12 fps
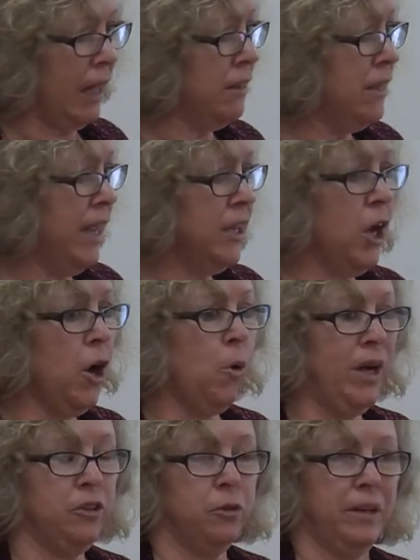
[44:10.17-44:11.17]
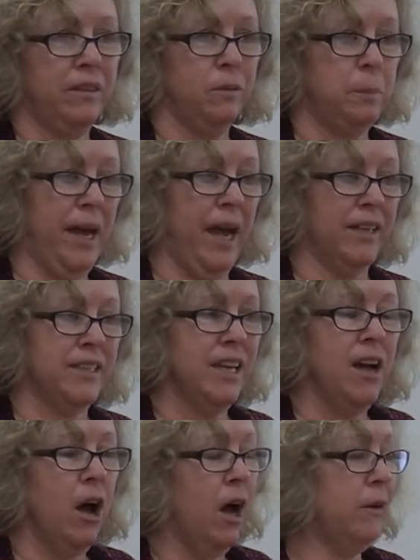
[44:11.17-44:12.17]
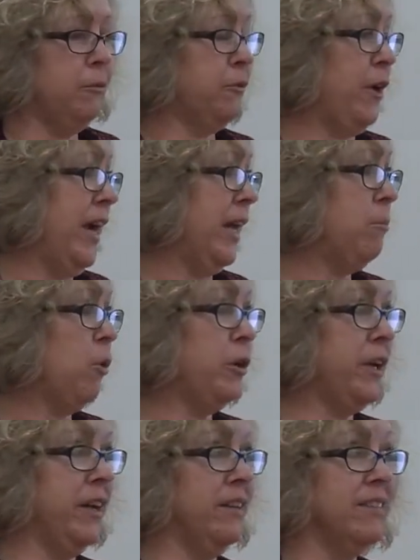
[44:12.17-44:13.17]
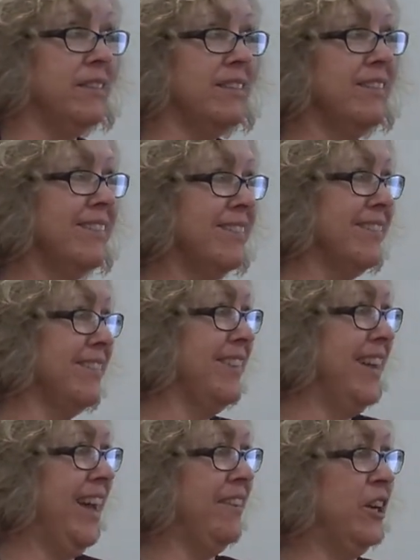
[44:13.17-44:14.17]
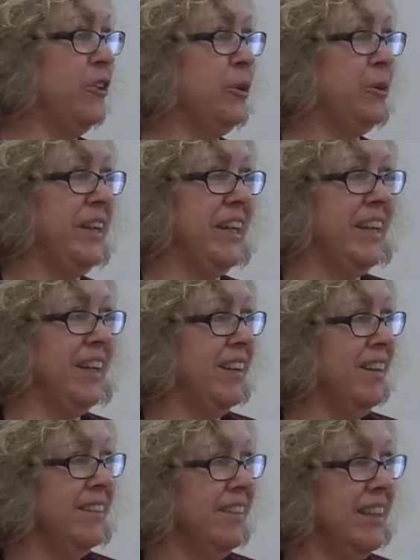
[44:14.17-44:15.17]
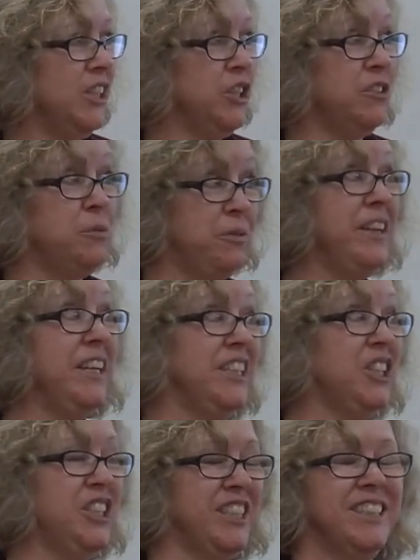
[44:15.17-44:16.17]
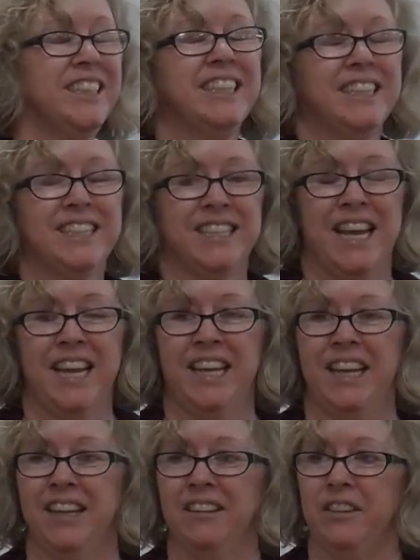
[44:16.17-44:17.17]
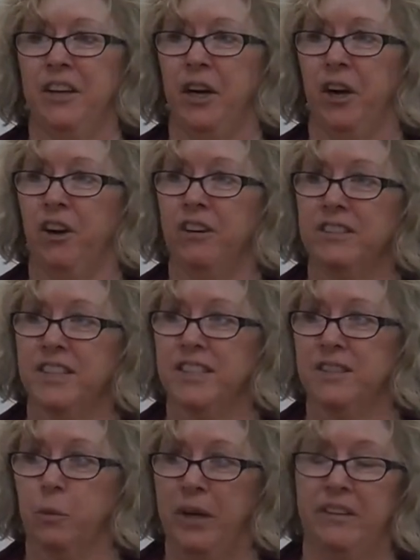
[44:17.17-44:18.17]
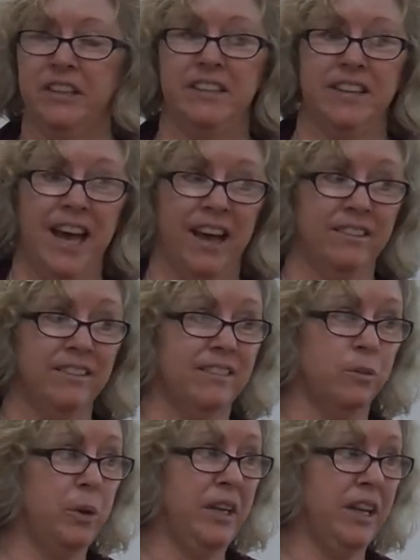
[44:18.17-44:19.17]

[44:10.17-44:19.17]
They know what to expect on Friday mornings, and they're doing it. They just finished taking their weekly tests.